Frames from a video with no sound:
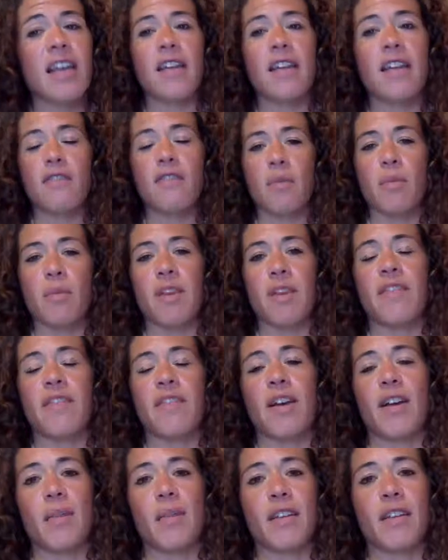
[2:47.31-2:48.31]
and for my
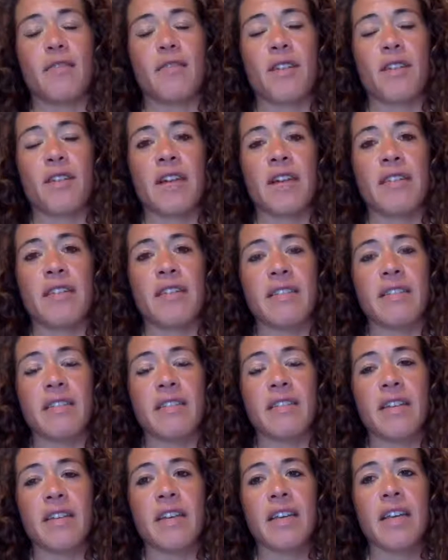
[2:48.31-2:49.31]
family and friends.